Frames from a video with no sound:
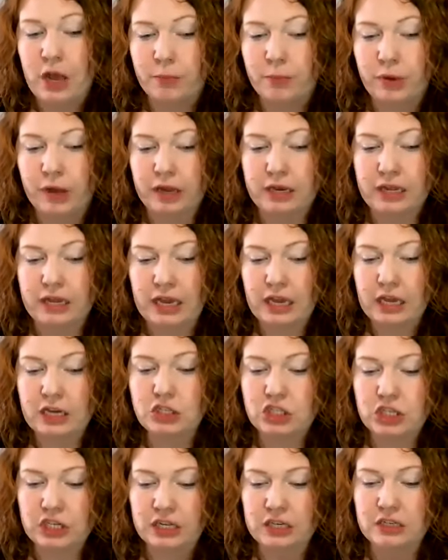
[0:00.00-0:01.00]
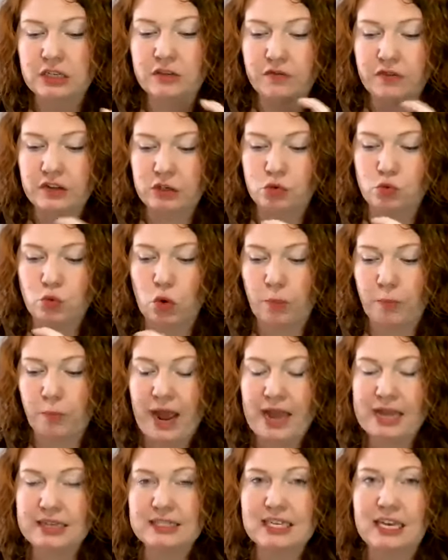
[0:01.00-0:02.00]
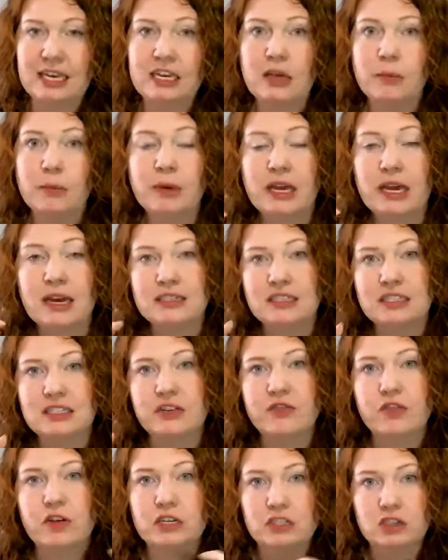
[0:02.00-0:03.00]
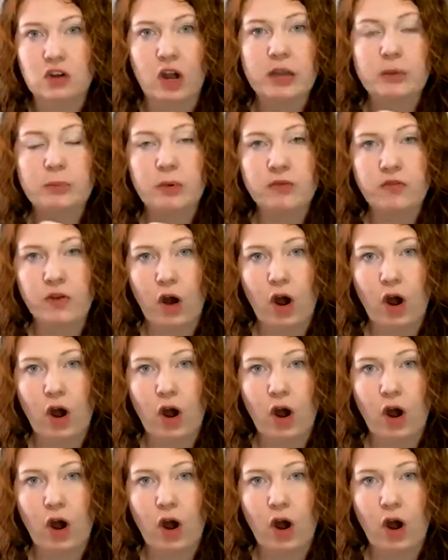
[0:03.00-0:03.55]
But each individual basket can be a different type of